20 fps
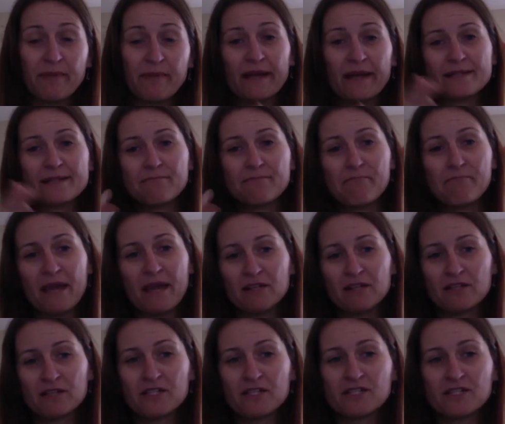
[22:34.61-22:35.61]
but may
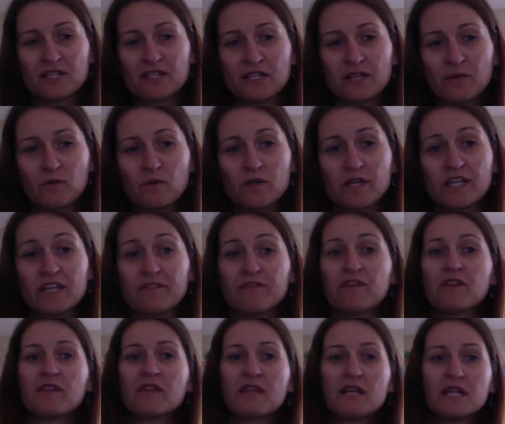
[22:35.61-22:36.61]
not necessarily work if
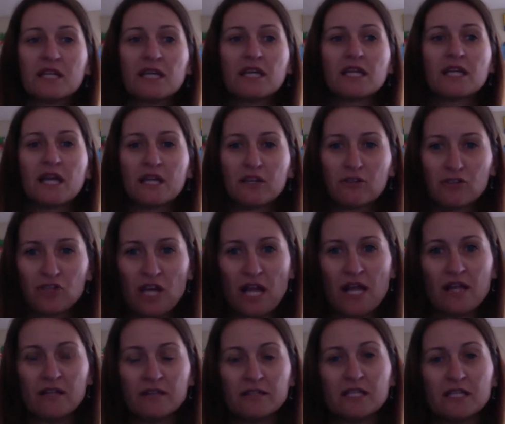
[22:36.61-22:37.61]
you're thinking that your
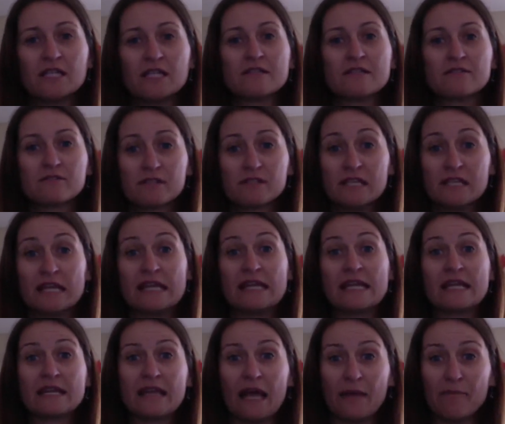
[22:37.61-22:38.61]
child is
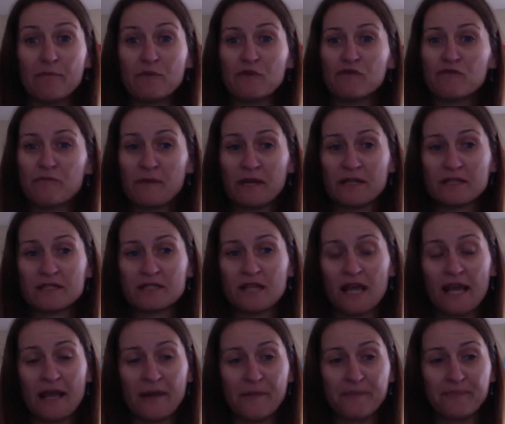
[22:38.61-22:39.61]
needing that movement
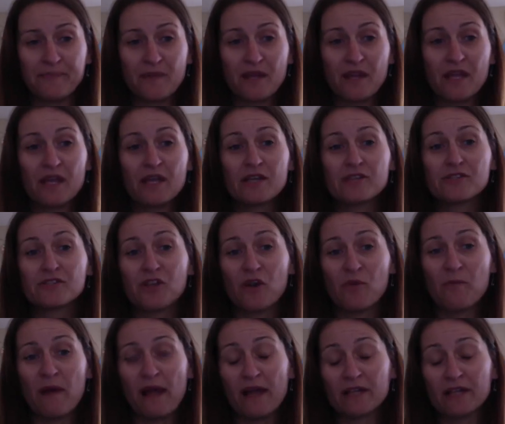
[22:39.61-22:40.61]
so
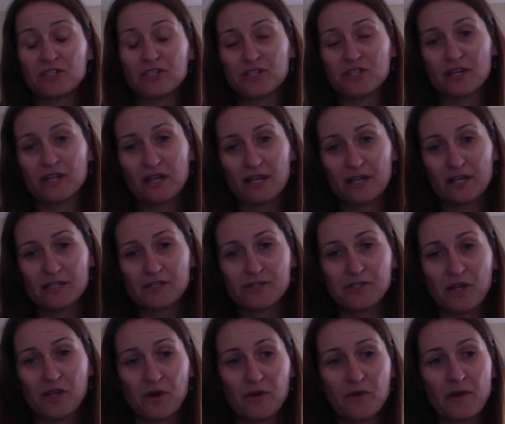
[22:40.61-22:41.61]
much.
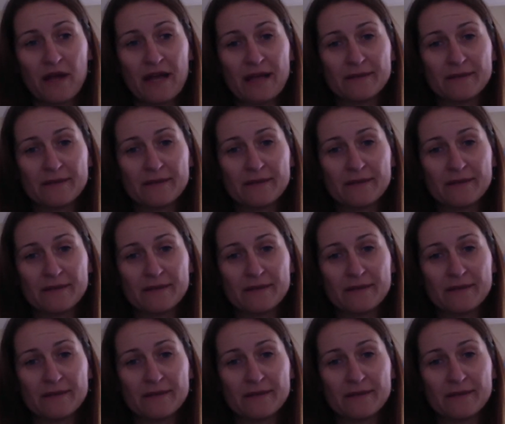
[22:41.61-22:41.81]
So